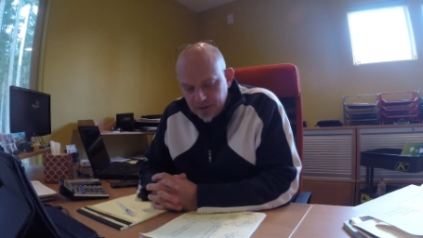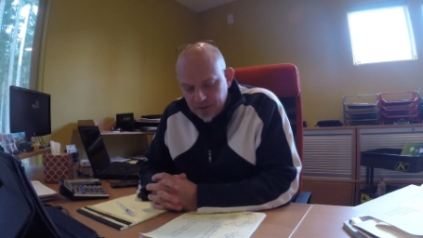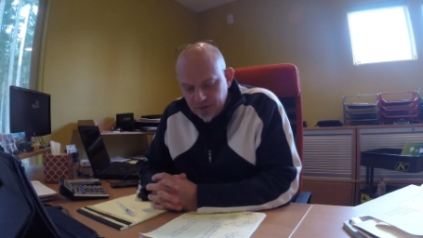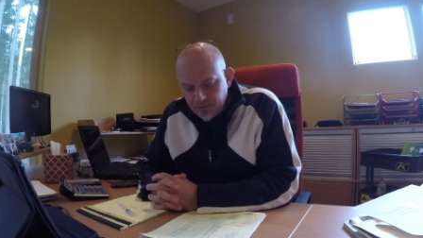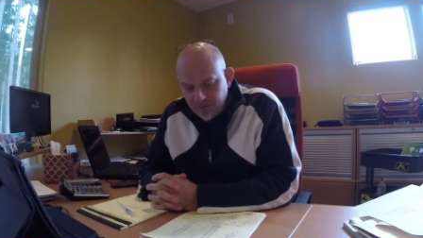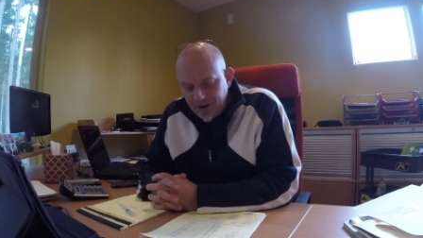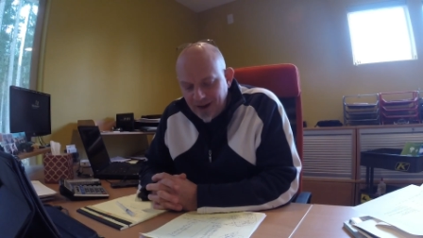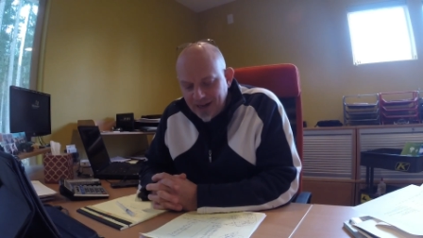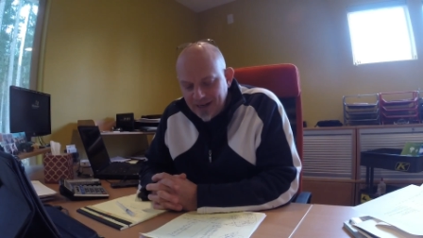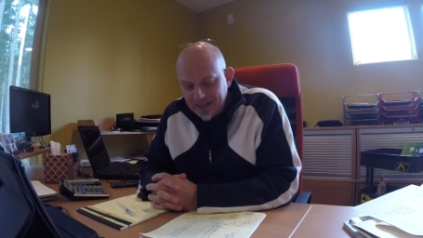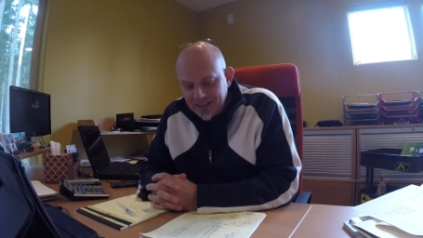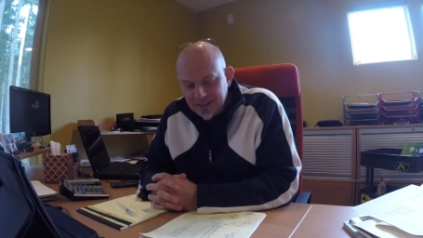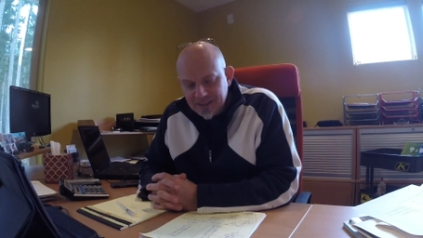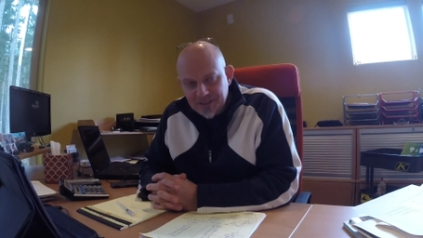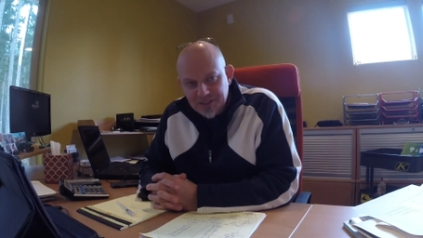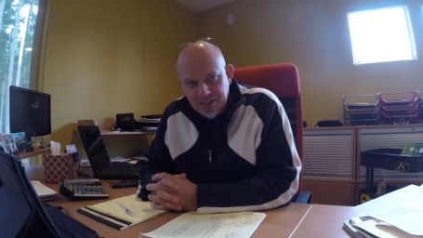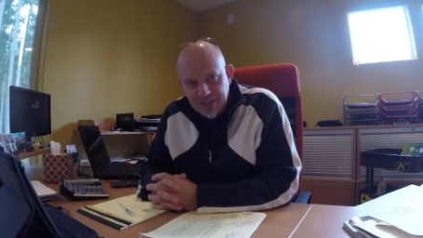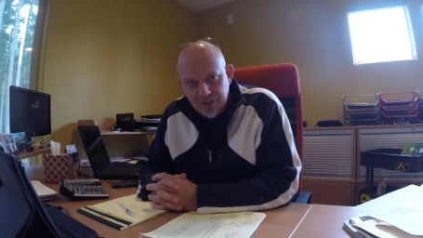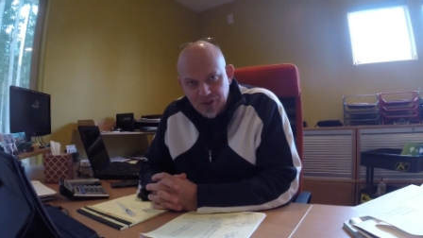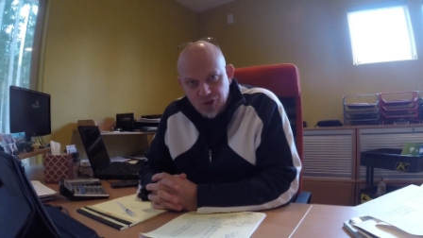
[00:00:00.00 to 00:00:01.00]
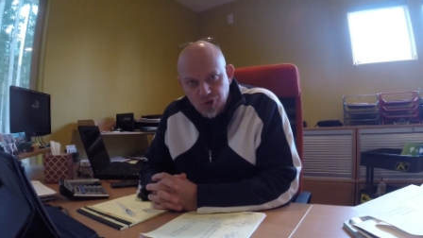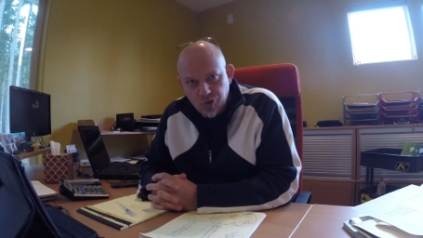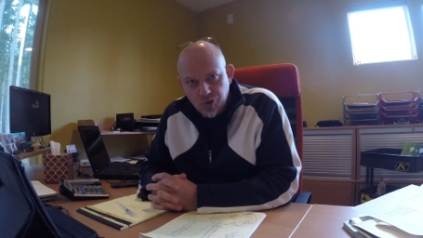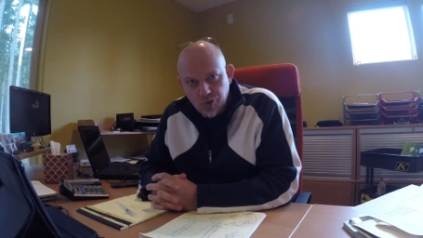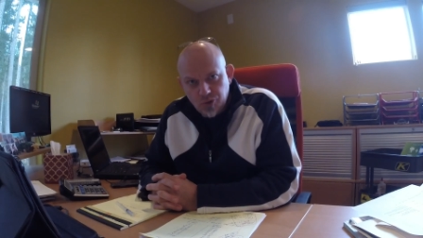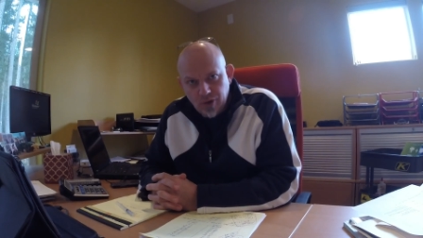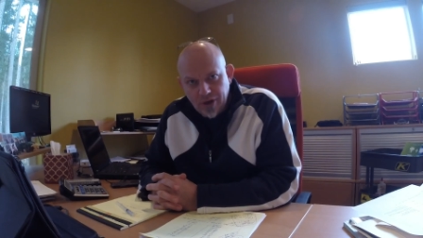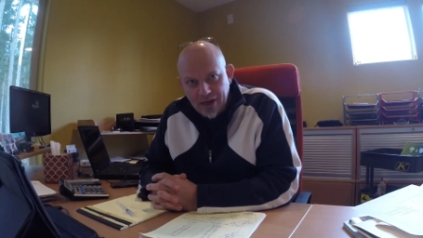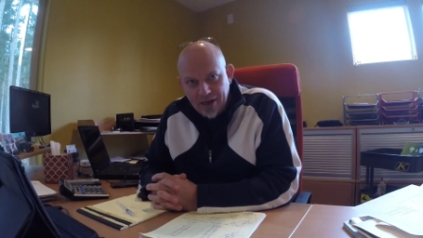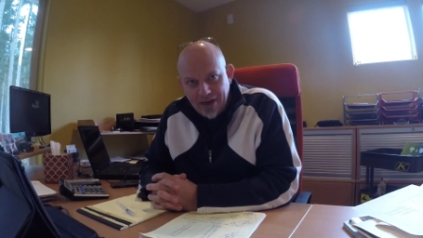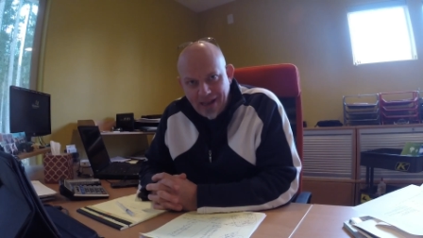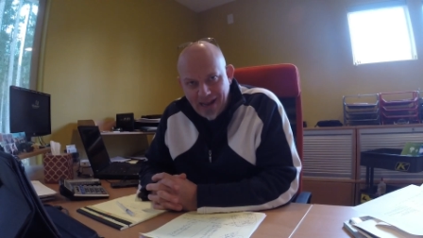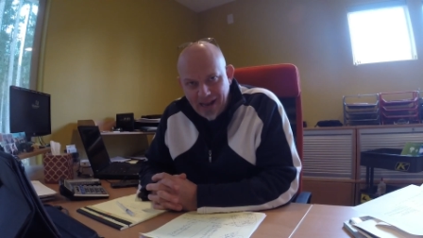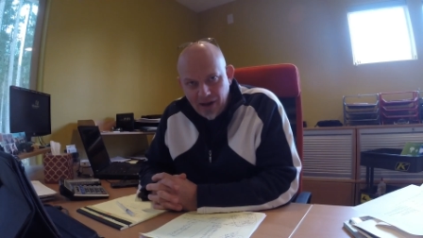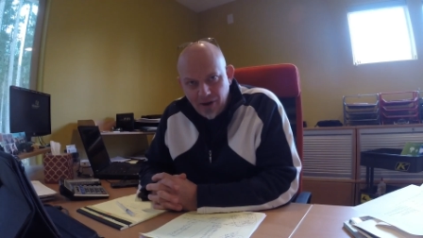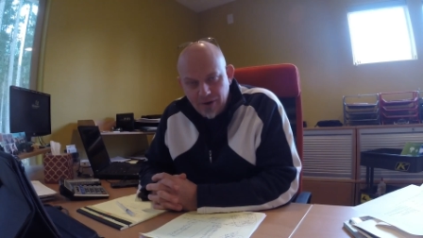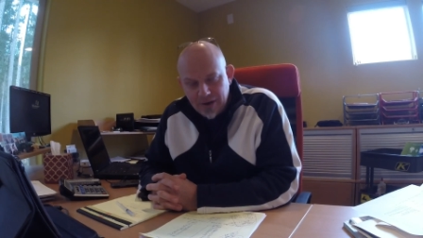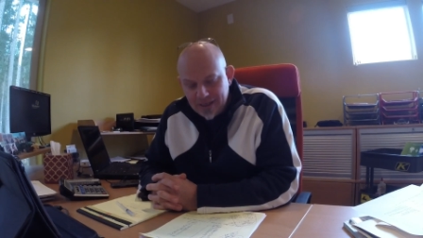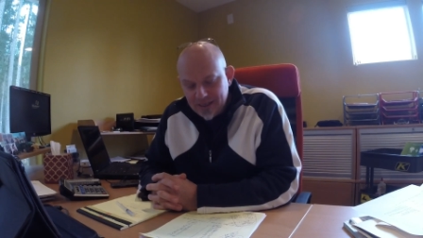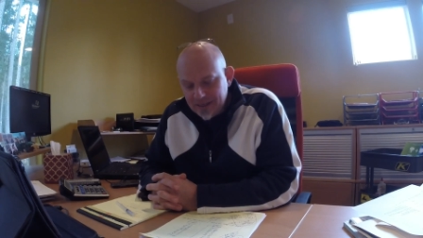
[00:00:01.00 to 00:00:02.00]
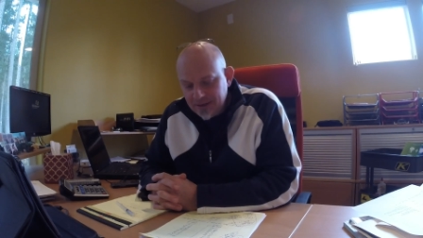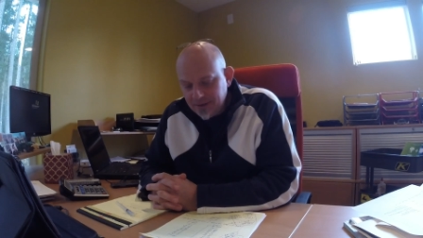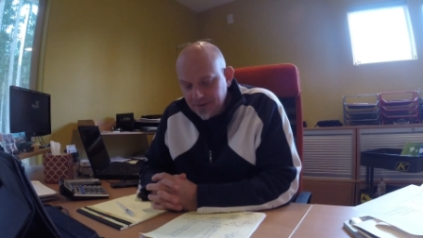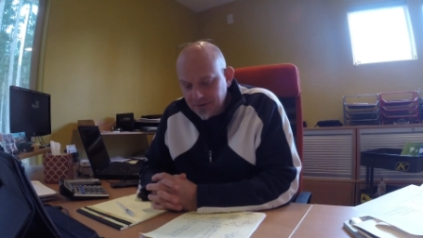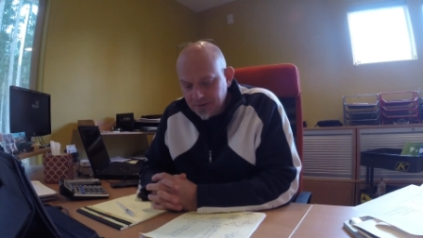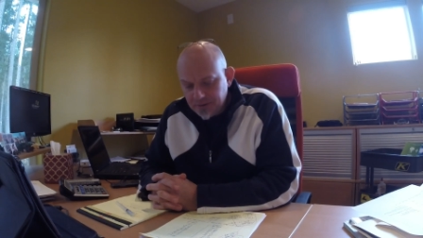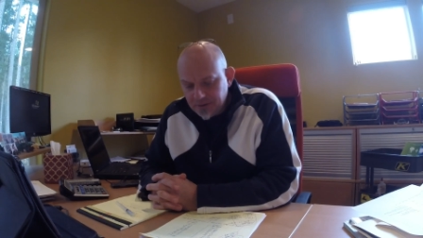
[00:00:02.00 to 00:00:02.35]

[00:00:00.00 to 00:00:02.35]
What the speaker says: dividing it into an hourly,